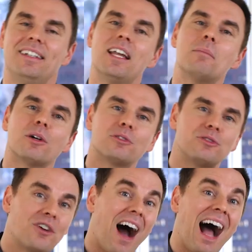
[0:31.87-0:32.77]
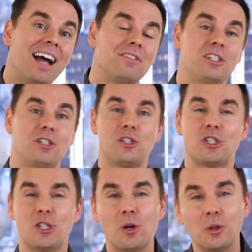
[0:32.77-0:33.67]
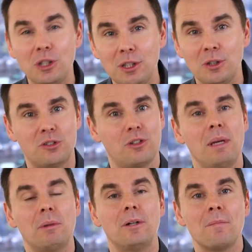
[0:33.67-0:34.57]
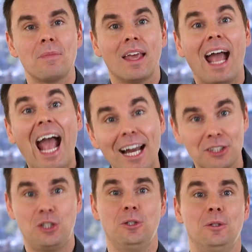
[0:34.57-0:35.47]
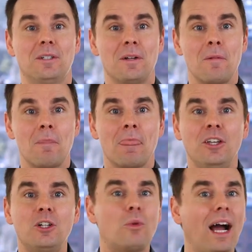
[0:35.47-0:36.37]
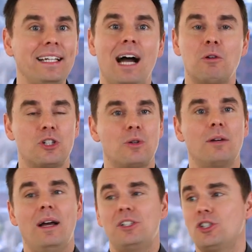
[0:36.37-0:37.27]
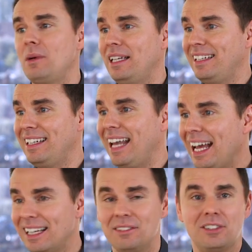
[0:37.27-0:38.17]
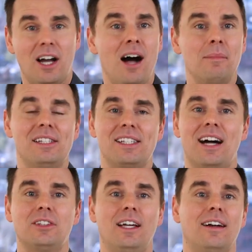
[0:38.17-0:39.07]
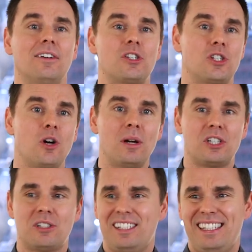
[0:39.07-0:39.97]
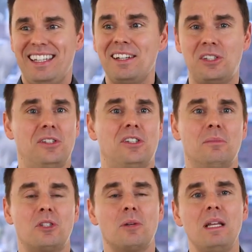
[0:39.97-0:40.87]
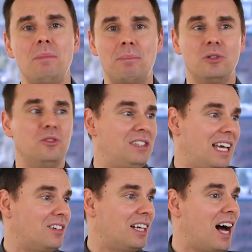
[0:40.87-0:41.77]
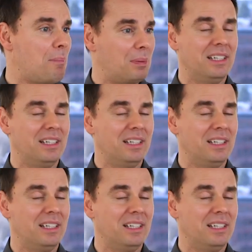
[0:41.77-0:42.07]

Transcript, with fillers: Number five, this is so huge for people, attitude. You know, right now we're surrounded by so many negative comments out there, so much cynicism, so many people who've given up